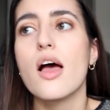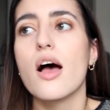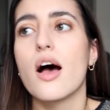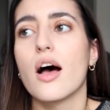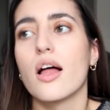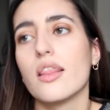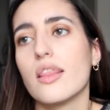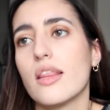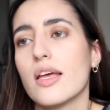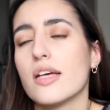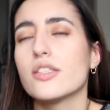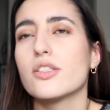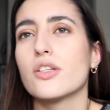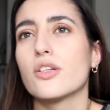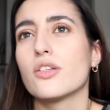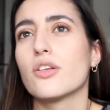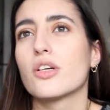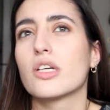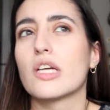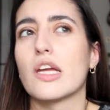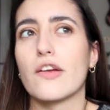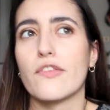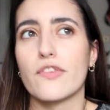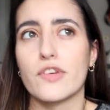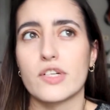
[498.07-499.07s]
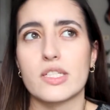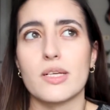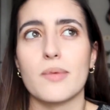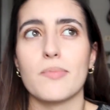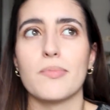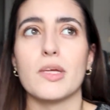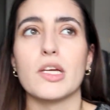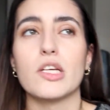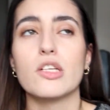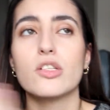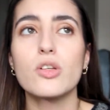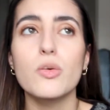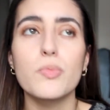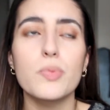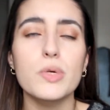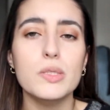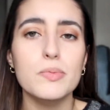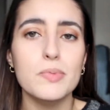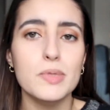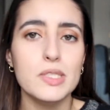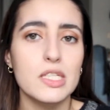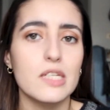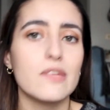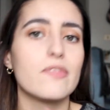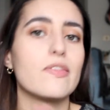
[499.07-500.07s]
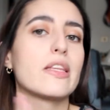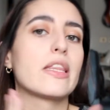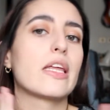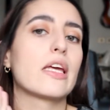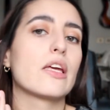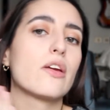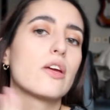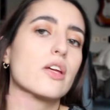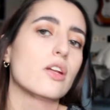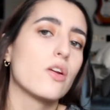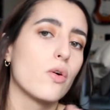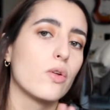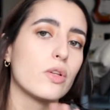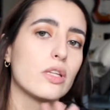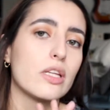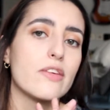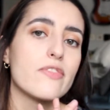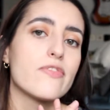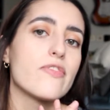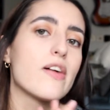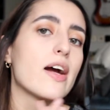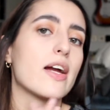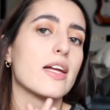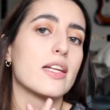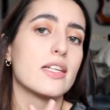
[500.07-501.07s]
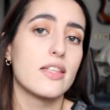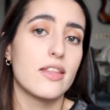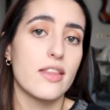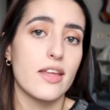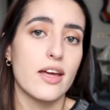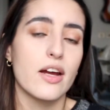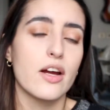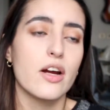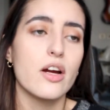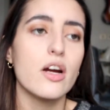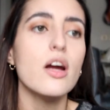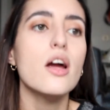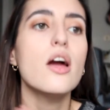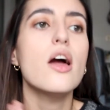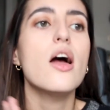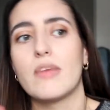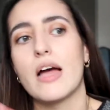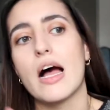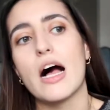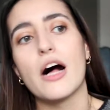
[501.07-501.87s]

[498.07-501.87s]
unless you're looking for something super specific that you can only find there.